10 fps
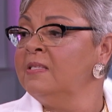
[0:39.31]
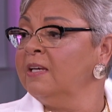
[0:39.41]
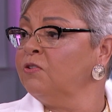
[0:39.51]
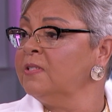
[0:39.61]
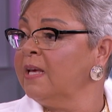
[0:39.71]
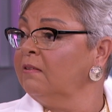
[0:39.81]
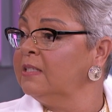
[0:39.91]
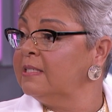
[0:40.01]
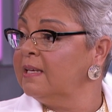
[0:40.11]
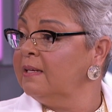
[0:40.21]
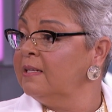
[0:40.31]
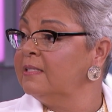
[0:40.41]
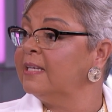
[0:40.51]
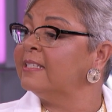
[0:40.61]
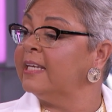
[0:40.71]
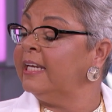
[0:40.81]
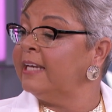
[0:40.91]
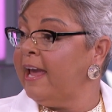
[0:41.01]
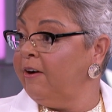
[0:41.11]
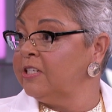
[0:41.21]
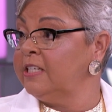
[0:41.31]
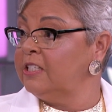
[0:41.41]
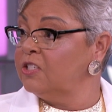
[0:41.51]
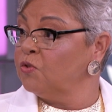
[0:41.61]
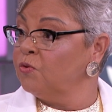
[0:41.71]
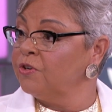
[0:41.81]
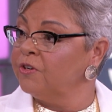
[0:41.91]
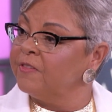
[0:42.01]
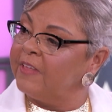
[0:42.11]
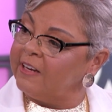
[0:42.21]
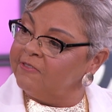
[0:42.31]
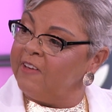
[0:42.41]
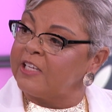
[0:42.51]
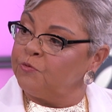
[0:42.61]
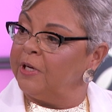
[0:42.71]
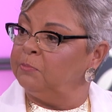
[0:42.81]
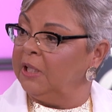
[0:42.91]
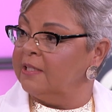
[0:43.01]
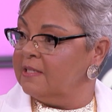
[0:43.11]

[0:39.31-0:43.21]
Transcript: Sickle cell disease is an inherited disorder that affects red blood